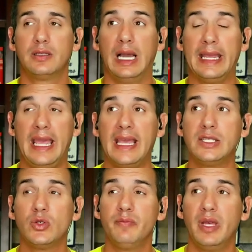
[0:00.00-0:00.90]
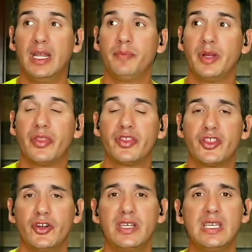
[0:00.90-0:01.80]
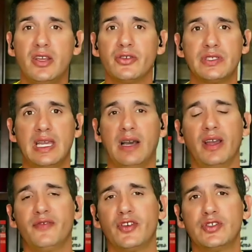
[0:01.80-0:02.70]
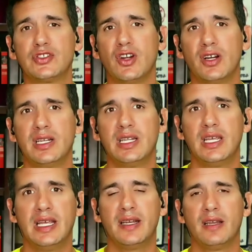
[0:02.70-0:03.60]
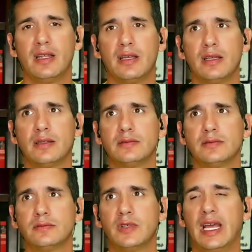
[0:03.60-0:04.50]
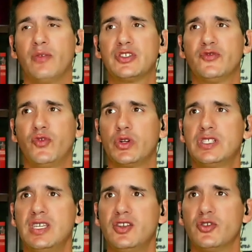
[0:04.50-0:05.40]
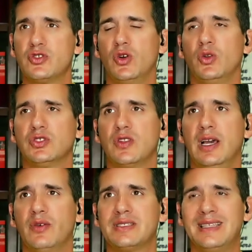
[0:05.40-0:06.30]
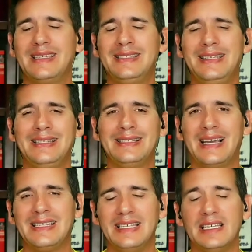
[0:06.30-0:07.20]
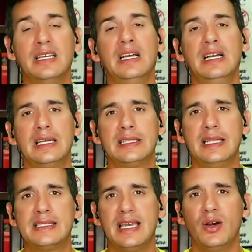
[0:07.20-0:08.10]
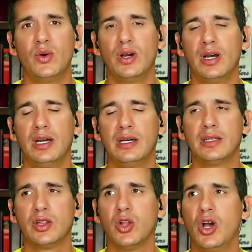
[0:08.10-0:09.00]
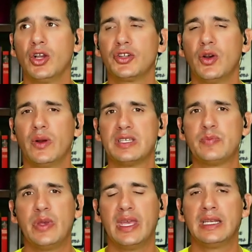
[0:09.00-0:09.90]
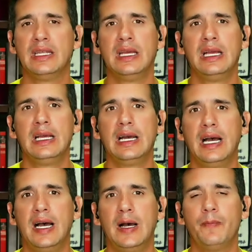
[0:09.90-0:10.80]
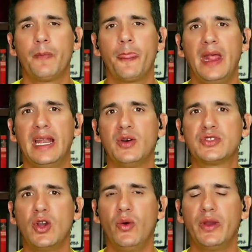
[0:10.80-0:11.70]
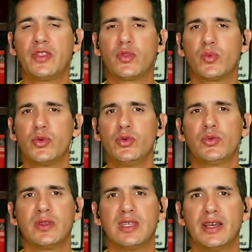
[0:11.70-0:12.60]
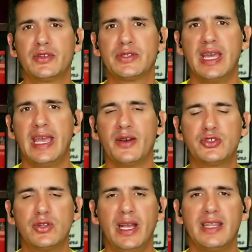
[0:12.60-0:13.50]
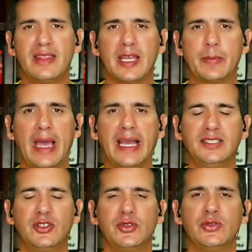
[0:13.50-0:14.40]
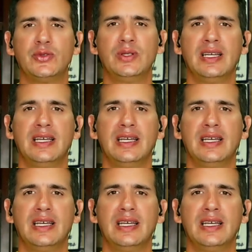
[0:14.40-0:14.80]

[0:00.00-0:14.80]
I hate to admit it, but 30 years now. I first started when I was 14 years old. So that was 1990. That's how long ago it has been. And I was going through the other day, I was trying to think back to